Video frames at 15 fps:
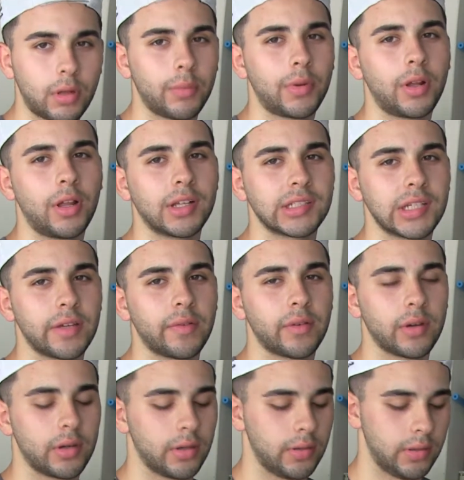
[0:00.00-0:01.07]
I'm gonna call
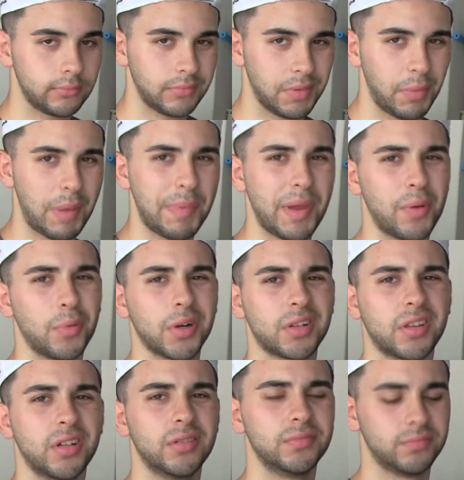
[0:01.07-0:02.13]
Xavier. Might be at work
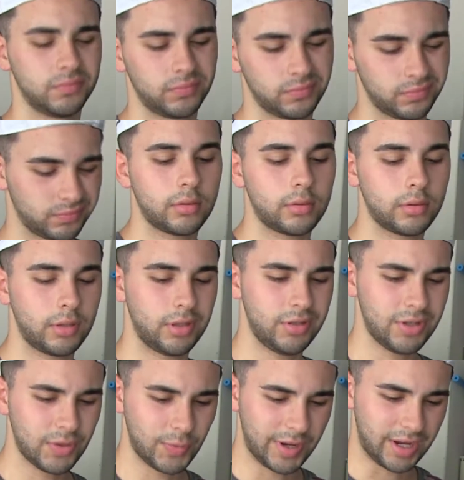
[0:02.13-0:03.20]
though. Did you
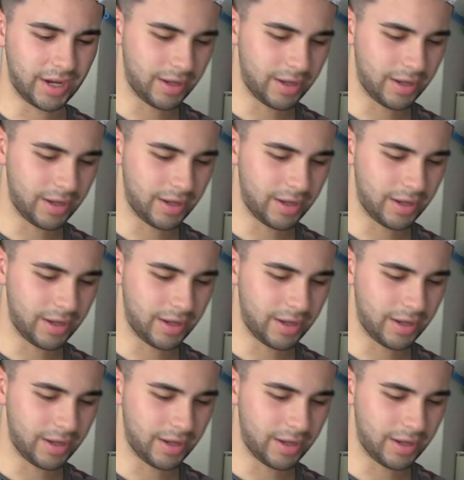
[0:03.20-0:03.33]
just wake